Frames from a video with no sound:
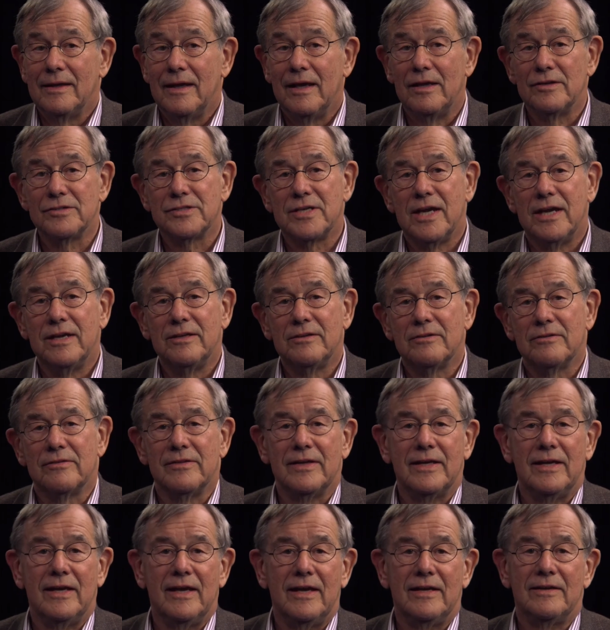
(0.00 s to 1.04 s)
Al Shanker,
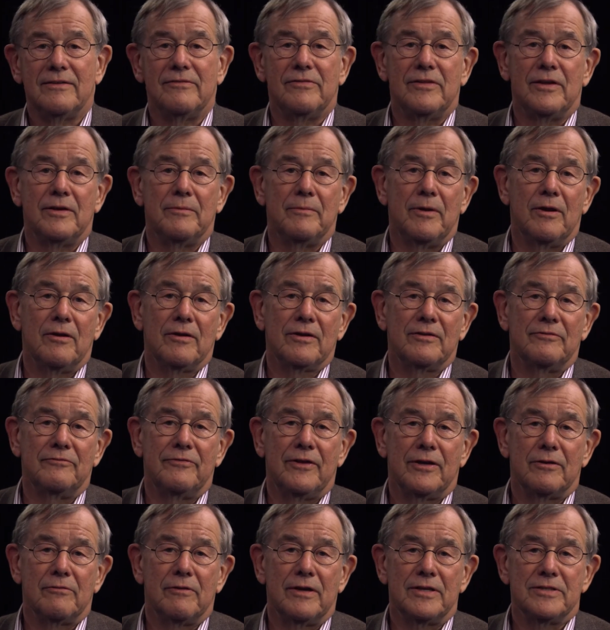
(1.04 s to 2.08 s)
the head of the American
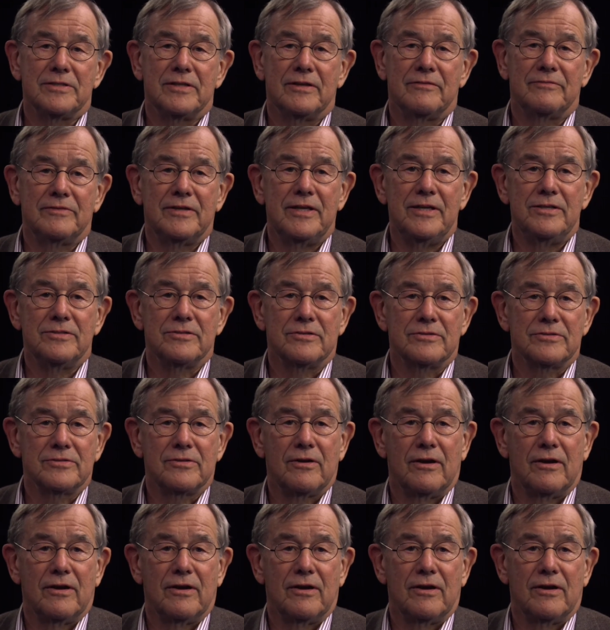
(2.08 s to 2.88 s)
Federation of Teachers,